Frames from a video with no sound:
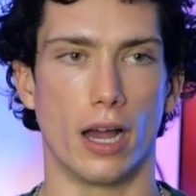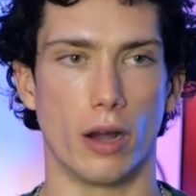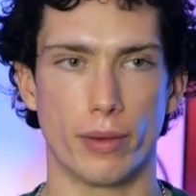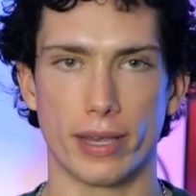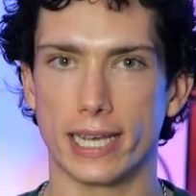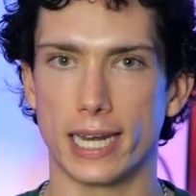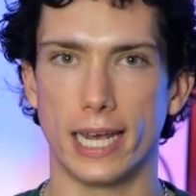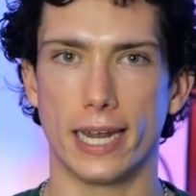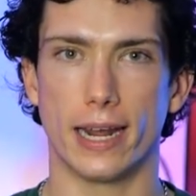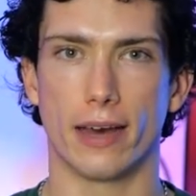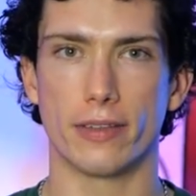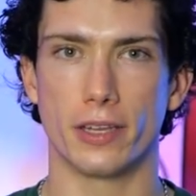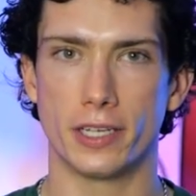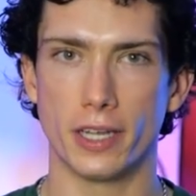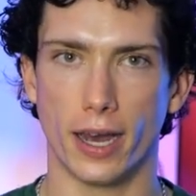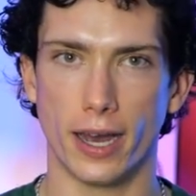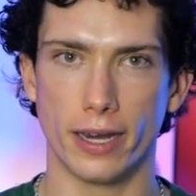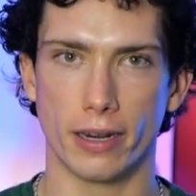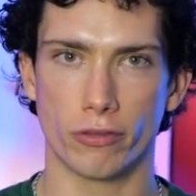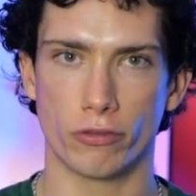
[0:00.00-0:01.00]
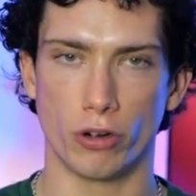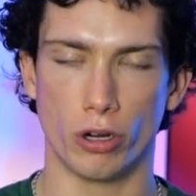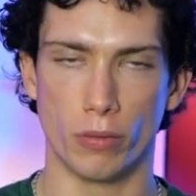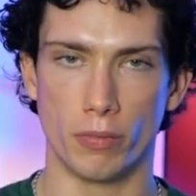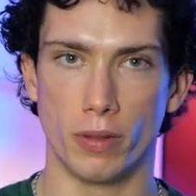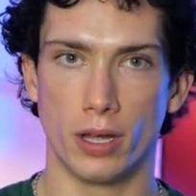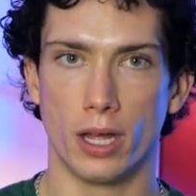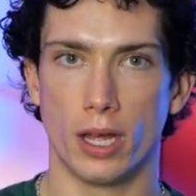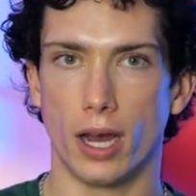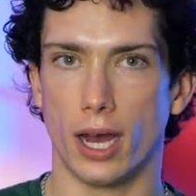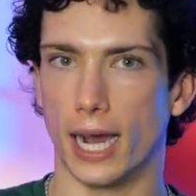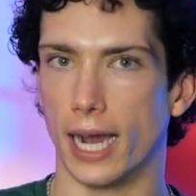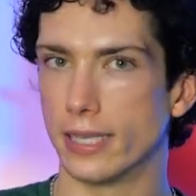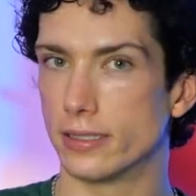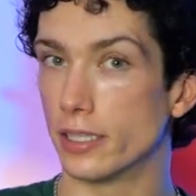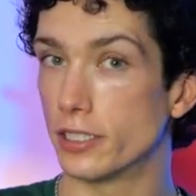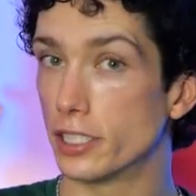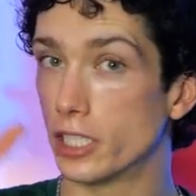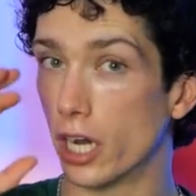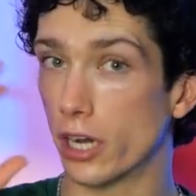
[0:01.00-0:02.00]
We cleared out the dining room. I had
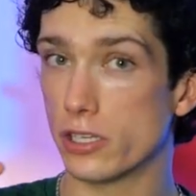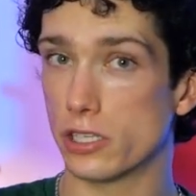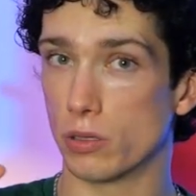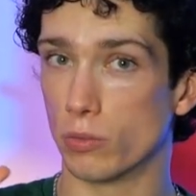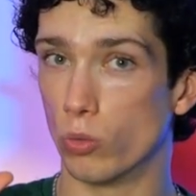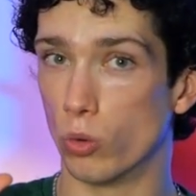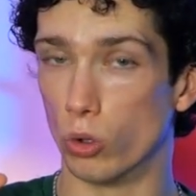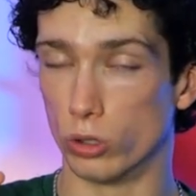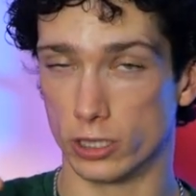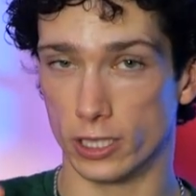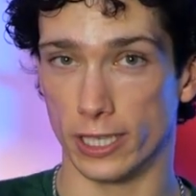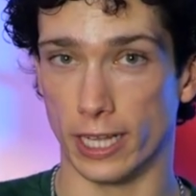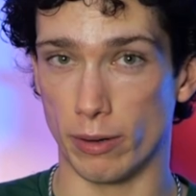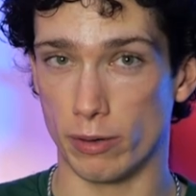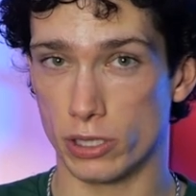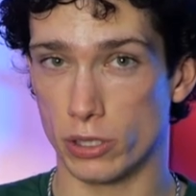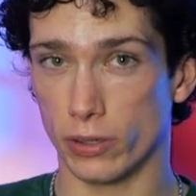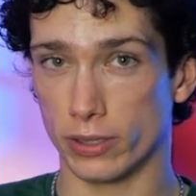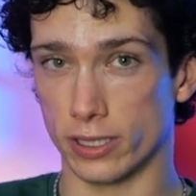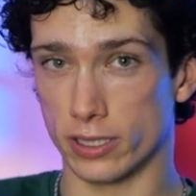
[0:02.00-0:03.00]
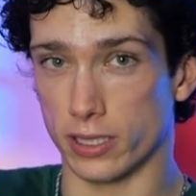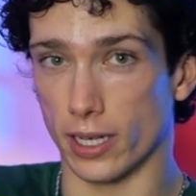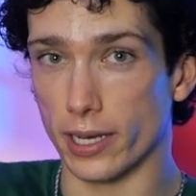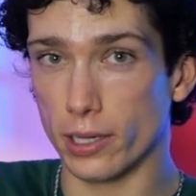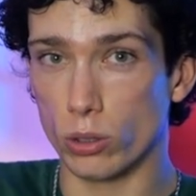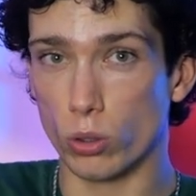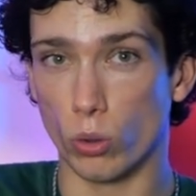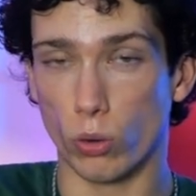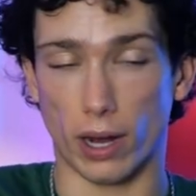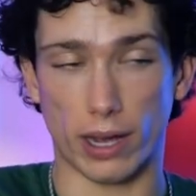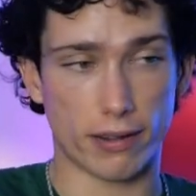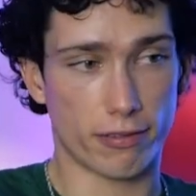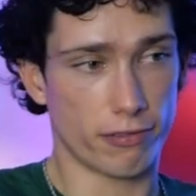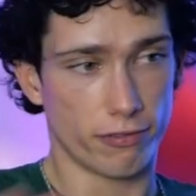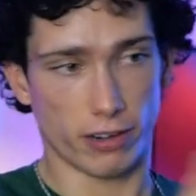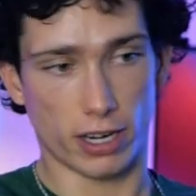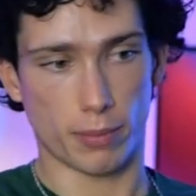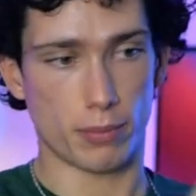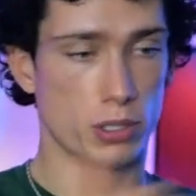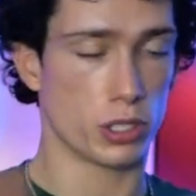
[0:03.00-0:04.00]
to chug some water. They was doing this like cool, like
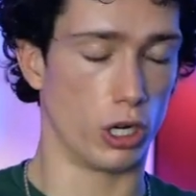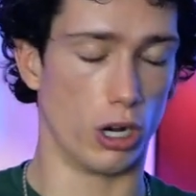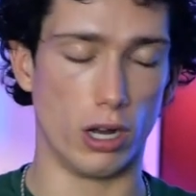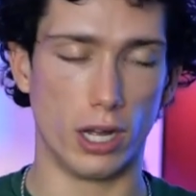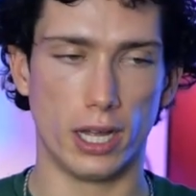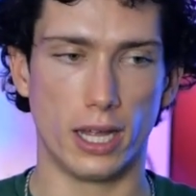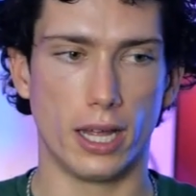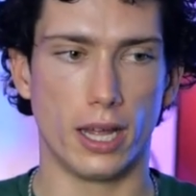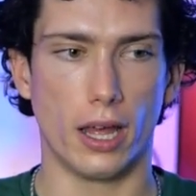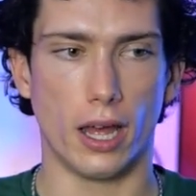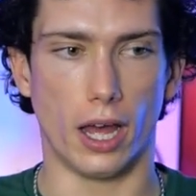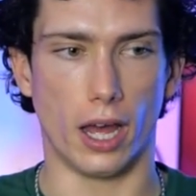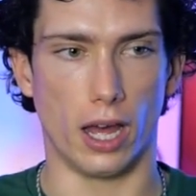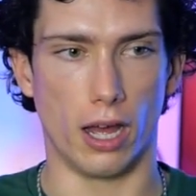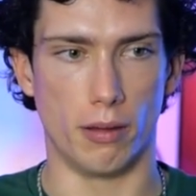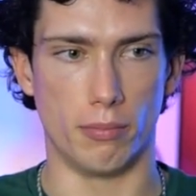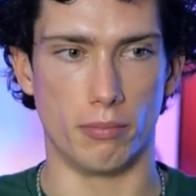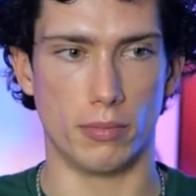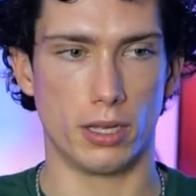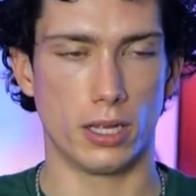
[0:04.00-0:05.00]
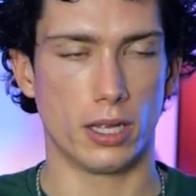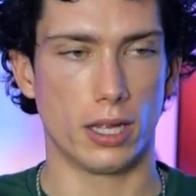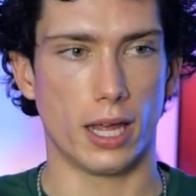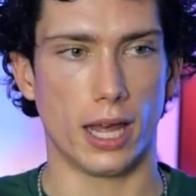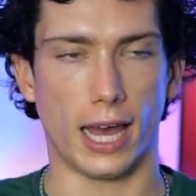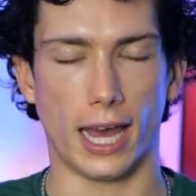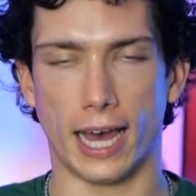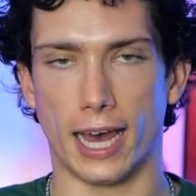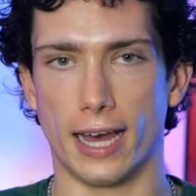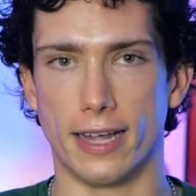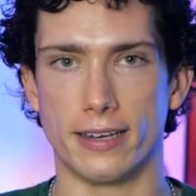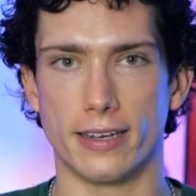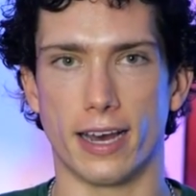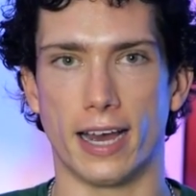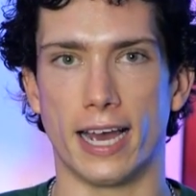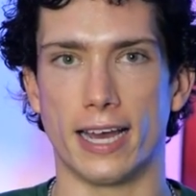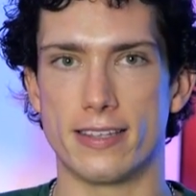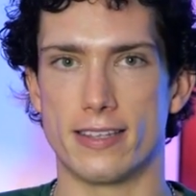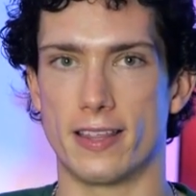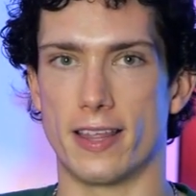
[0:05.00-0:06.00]
flip shot. And
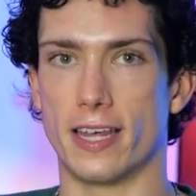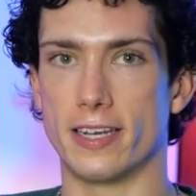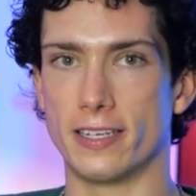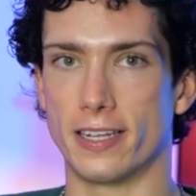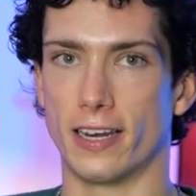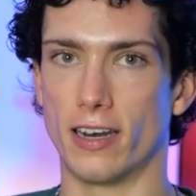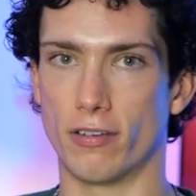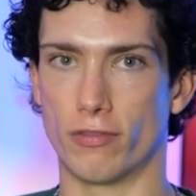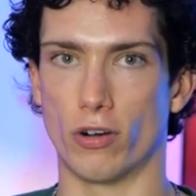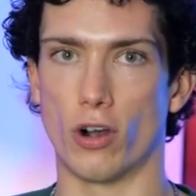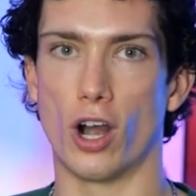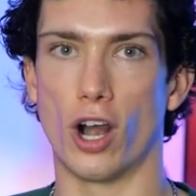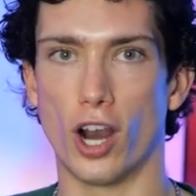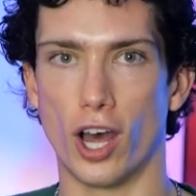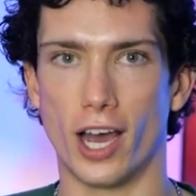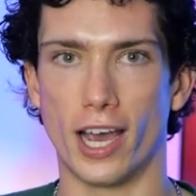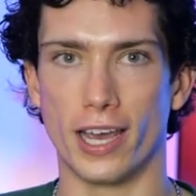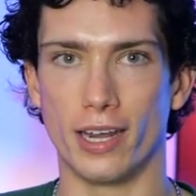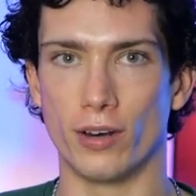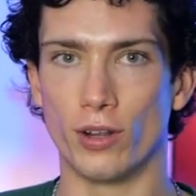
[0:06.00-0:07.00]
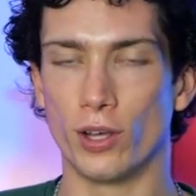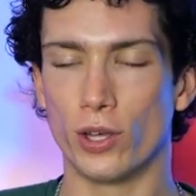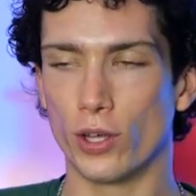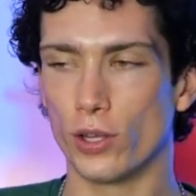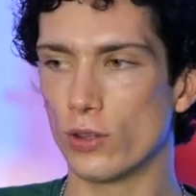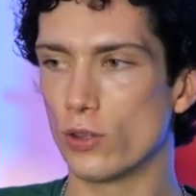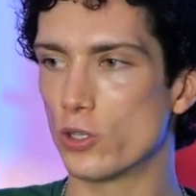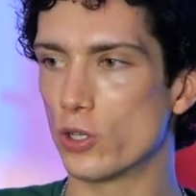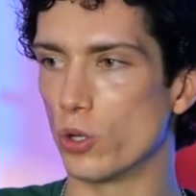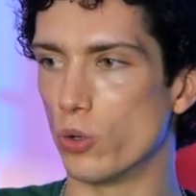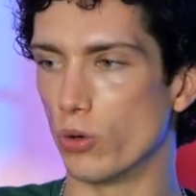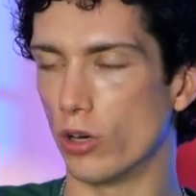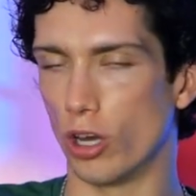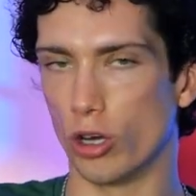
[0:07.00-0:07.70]
I had to then deliver a line to